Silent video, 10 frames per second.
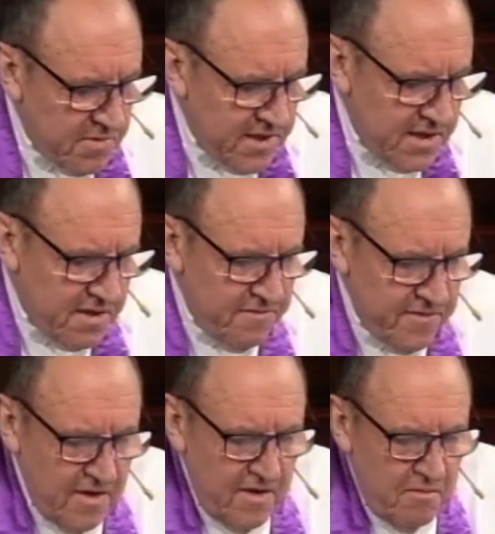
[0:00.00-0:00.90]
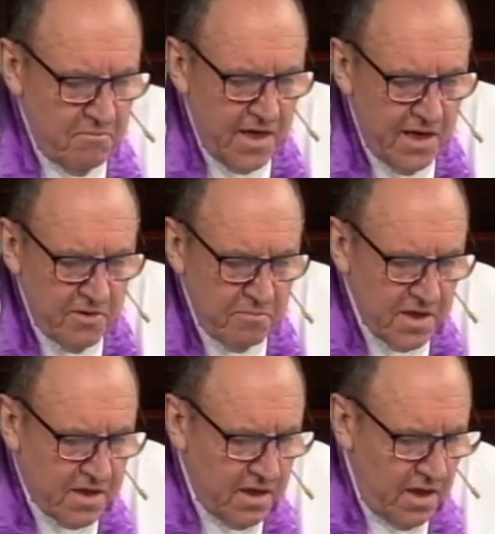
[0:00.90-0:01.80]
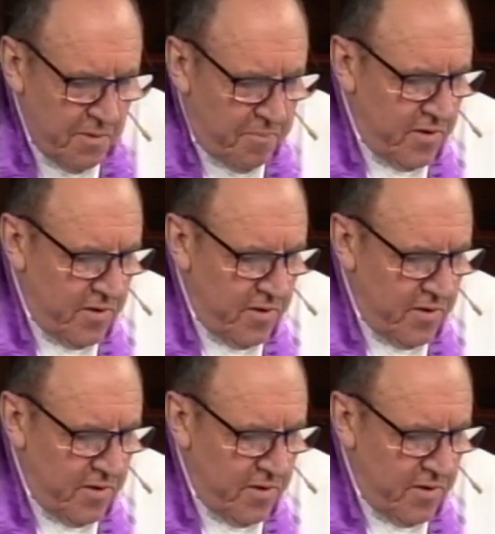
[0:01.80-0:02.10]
Think of Mary MacKillop,